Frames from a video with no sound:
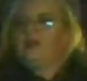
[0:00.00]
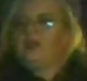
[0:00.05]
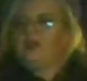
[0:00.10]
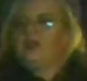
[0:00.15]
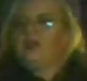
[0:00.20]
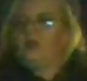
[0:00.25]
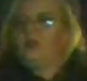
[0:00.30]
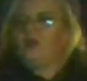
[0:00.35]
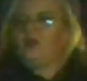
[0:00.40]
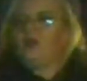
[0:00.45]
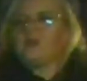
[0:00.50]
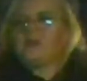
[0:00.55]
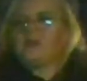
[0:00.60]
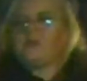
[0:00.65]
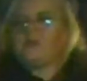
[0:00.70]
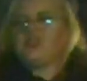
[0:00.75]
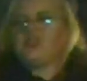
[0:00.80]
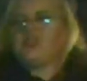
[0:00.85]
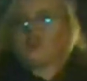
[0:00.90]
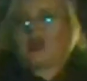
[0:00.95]
He walked
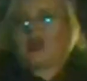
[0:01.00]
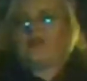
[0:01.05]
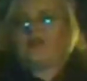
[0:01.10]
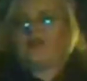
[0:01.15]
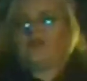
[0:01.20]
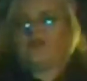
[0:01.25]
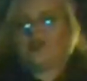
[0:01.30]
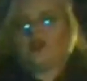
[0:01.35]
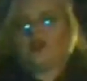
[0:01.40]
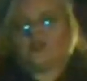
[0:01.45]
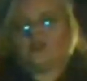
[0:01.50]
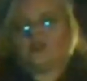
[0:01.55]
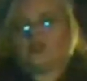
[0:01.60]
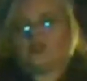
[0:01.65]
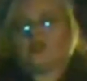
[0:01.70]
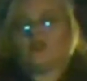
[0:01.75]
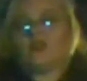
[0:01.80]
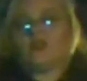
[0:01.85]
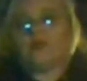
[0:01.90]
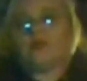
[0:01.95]
up the drive and knocked on
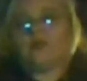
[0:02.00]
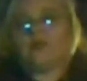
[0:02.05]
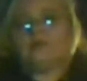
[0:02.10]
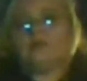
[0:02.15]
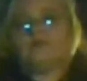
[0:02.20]
the door.